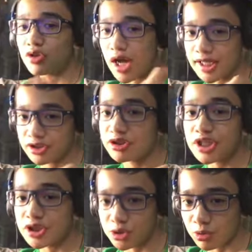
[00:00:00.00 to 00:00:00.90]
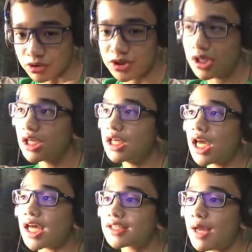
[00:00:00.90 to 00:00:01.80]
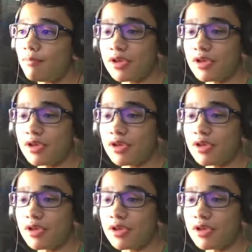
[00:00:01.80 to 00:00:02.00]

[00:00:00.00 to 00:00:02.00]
hazards in short. Example,